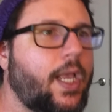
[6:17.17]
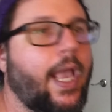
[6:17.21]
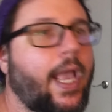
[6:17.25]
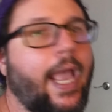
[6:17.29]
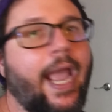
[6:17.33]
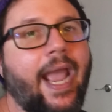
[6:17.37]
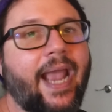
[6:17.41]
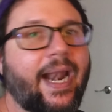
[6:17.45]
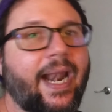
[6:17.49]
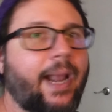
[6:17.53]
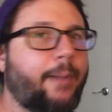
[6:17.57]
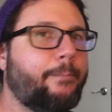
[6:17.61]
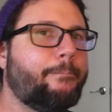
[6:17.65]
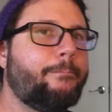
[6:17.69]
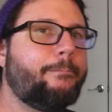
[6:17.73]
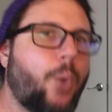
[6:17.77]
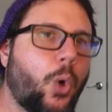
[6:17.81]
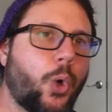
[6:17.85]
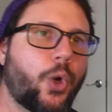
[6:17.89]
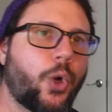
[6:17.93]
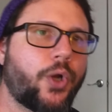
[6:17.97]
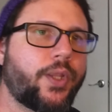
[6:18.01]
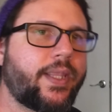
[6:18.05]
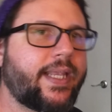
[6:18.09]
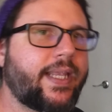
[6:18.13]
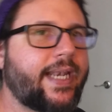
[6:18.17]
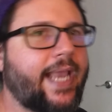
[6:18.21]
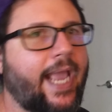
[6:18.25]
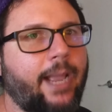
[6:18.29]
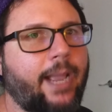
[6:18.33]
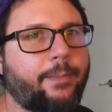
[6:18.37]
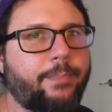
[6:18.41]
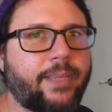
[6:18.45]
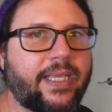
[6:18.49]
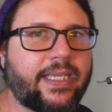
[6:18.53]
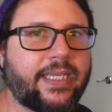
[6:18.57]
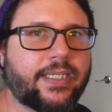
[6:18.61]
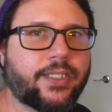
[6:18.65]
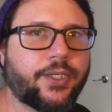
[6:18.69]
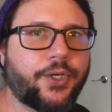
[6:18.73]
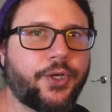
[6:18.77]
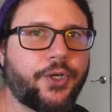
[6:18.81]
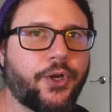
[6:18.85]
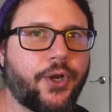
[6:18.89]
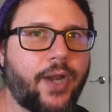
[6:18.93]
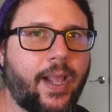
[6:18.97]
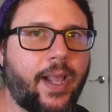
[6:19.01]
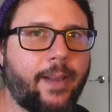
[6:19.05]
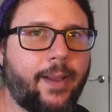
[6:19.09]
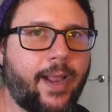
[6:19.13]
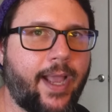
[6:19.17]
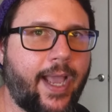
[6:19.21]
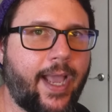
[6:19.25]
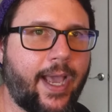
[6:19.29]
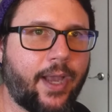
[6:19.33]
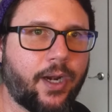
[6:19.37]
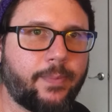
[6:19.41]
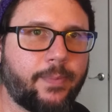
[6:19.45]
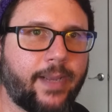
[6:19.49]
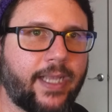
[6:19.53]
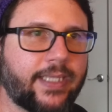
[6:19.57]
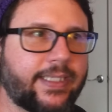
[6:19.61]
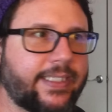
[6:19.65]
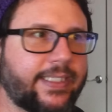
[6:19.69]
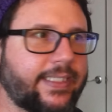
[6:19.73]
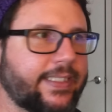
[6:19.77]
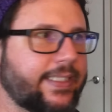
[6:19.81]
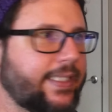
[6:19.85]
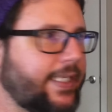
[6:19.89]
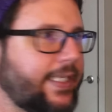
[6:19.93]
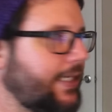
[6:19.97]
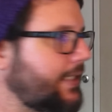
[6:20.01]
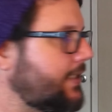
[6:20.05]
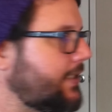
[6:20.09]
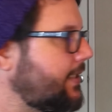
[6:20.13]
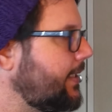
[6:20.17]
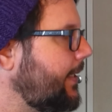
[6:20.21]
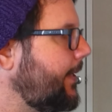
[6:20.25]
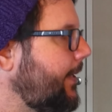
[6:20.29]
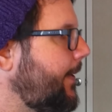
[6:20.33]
and I'm more than happy to nerd out about these things.